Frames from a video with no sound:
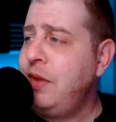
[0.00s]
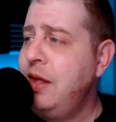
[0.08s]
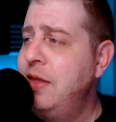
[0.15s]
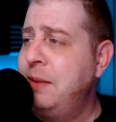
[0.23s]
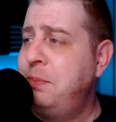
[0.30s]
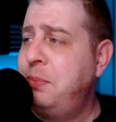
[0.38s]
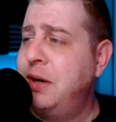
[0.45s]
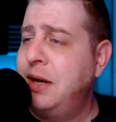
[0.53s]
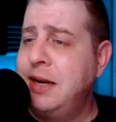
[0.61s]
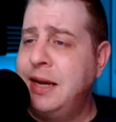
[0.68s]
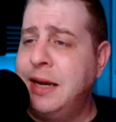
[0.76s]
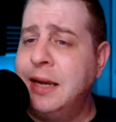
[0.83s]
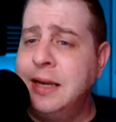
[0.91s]
that
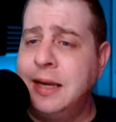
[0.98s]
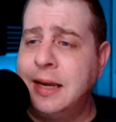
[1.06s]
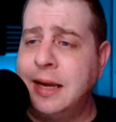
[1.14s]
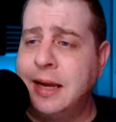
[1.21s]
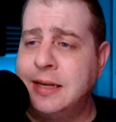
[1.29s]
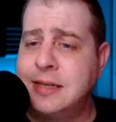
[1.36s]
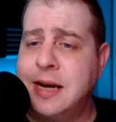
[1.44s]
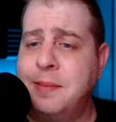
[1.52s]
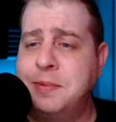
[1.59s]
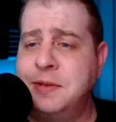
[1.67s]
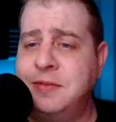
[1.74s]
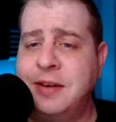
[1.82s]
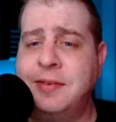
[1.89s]
Panini and
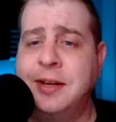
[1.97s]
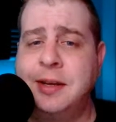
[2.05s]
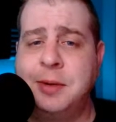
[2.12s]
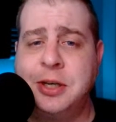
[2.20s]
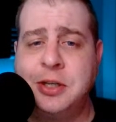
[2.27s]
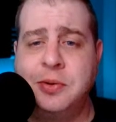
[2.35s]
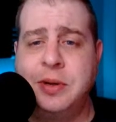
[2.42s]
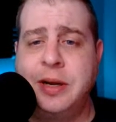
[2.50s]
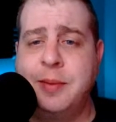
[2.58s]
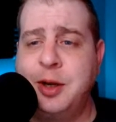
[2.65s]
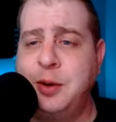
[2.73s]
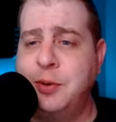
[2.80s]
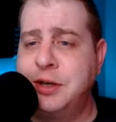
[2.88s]
Topps have definitely been doing. I
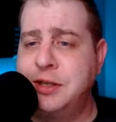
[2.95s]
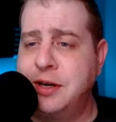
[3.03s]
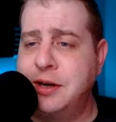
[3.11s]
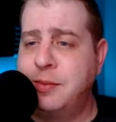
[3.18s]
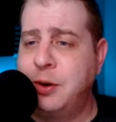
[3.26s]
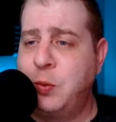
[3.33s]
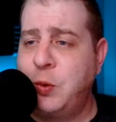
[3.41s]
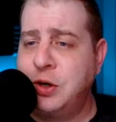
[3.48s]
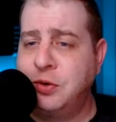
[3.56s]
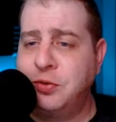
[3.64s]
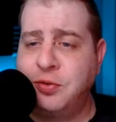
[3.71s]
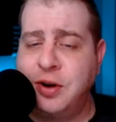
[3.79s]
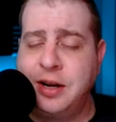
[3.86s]
mean, you want to talk about
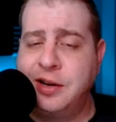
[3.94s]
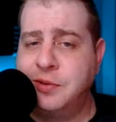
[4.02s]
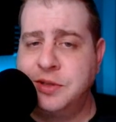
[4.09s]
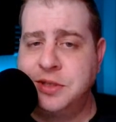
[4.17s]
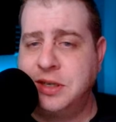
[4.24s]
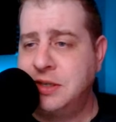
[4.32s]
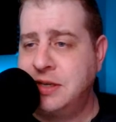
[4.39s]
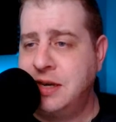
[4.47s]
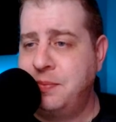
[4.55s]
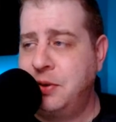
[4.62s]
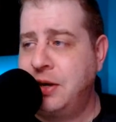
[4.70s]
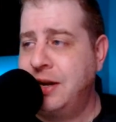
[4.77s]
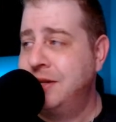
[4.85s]
Wander Franco as an
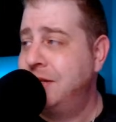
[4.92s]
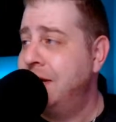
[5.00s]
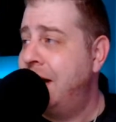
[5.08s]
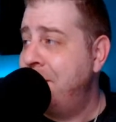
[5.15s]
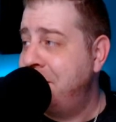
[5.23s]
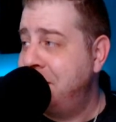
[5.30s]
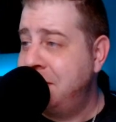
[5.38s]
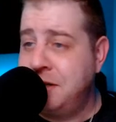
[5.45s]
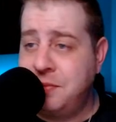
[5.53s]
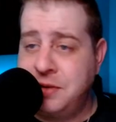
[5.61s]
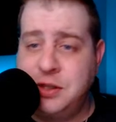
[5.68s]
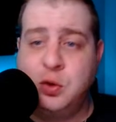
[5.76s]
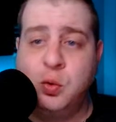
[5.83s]
example, guys. Topps
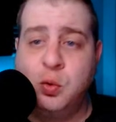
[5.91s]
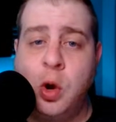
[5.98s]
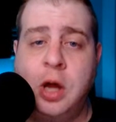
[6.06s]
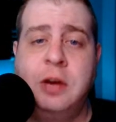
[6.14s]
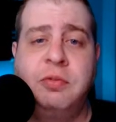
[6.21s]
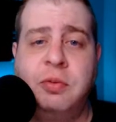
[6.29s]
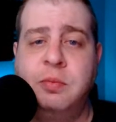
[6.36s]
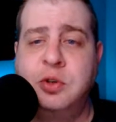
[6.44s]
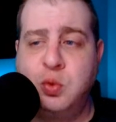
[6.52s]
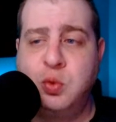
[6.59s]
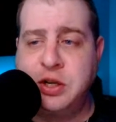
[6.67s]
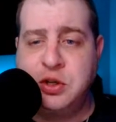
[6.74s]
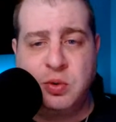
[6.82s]
Series 1 from
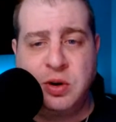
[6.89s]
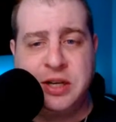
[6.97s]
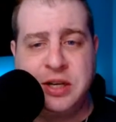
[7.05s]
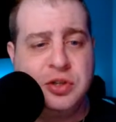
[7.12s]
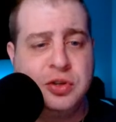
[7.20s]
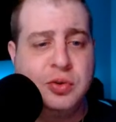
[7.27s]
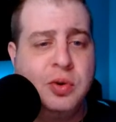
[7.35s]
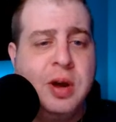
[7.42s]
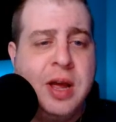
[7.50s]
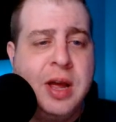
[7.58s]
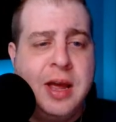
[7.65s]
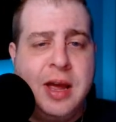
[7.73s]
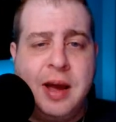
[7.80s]
2022.
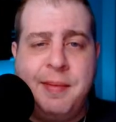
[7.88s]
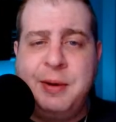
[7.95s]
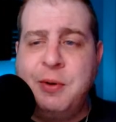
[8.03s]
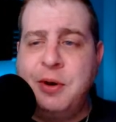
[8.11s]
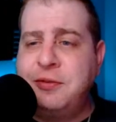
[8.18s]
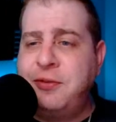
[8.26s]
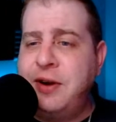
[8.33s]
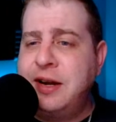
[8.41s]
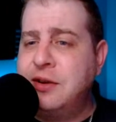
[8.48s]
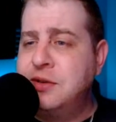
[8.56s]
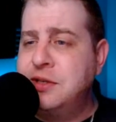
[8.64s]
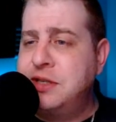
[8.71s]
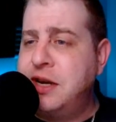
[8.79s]
How many Wander
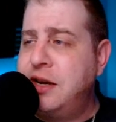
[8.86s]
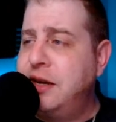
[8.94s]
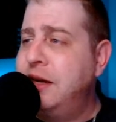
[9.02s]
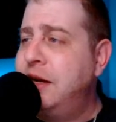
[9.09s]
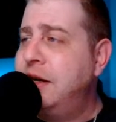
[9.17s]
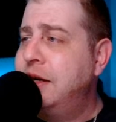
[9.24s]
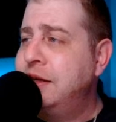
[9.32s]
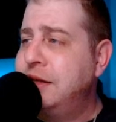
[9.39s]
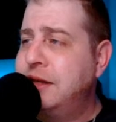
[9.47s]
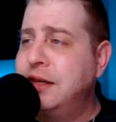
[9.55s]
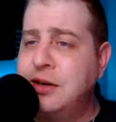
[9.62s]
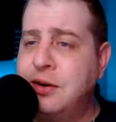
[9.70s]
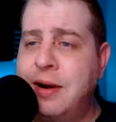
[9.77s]
Francos do you
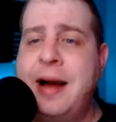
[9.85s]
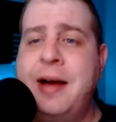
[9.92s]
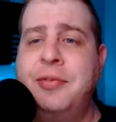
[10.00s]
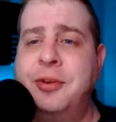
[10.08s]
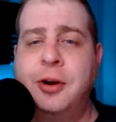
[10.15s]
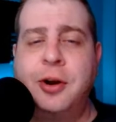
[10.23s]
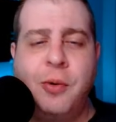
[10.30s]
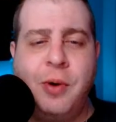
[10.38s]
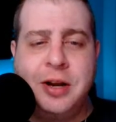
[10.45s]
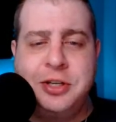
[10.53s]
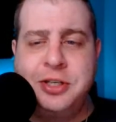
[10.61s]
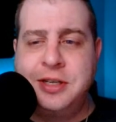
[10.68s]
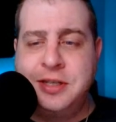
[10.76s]
think are out there? Go
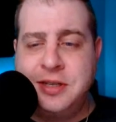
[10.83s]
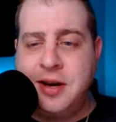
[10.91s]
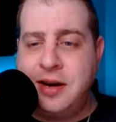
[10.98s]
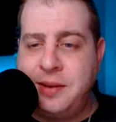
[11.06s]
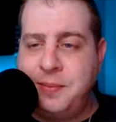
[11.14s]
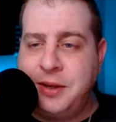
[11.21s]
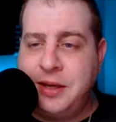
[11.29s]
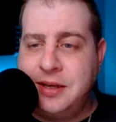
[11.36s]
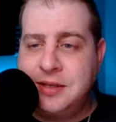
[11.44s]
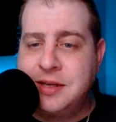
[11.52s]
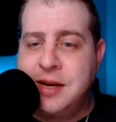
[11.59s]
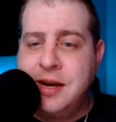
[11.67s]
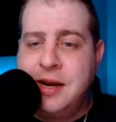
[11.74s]
watch Scotty B's